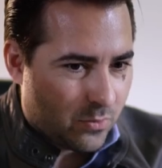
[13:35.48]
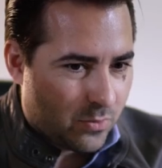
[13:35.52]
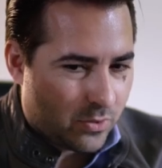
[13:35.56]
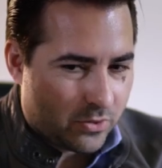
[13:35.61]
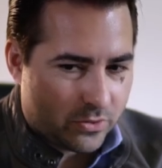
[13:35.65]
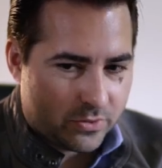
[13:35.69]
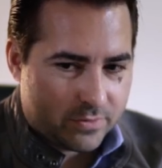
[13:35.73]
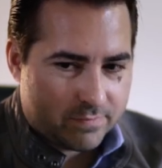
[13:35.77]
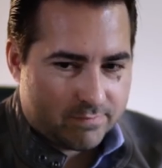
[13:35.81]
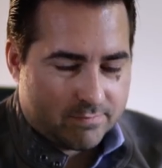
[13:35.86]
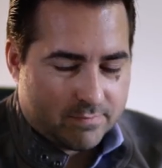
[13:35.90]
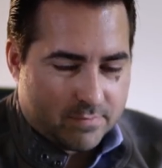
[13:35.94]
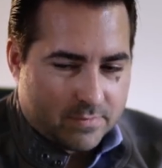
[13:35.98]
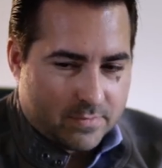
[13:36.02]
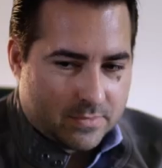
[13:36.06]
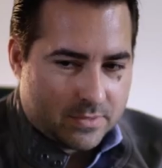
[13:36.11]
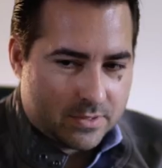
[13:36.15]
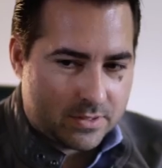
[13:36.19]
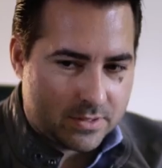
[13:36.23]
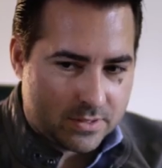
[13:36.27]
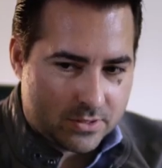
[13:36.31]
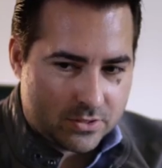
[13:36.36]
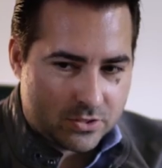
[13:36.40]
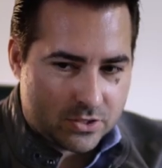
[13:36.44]
Well,
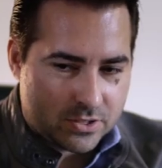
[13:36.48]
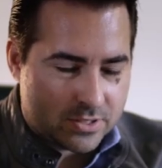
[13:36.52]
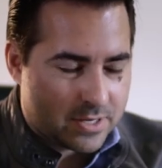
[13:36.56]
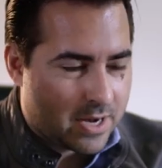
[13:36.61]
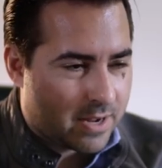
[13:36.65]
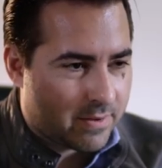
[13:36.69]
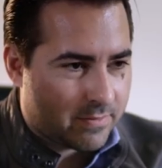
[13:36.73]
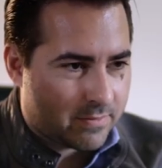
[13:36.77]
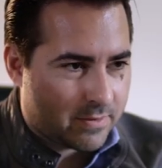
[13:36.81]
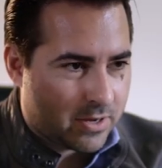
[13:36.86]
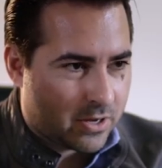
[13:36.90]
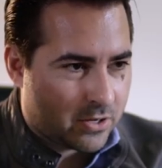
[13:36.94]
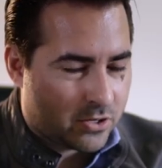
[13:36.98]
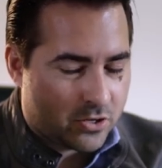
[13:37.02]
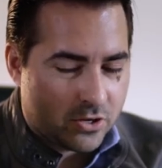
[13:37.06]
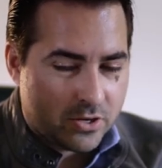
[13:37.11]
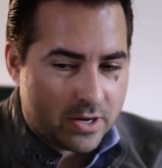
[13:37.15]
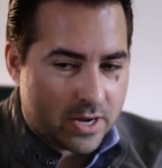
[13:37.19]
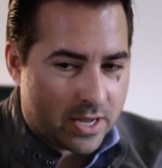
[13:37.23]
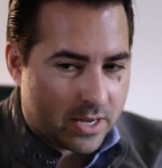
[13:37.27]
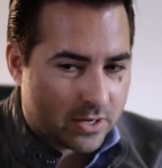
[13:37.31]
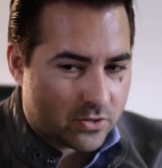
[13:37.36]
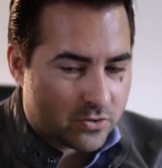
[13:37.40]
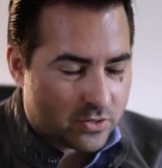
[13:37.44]
she's not a
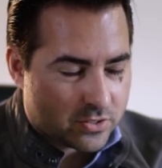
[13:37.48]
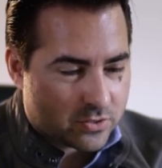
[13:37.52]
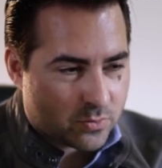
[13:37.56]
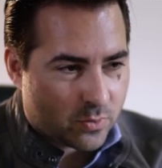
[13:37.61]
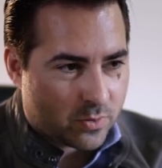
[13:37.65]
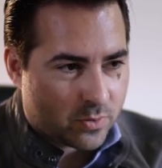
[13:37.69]
good actress.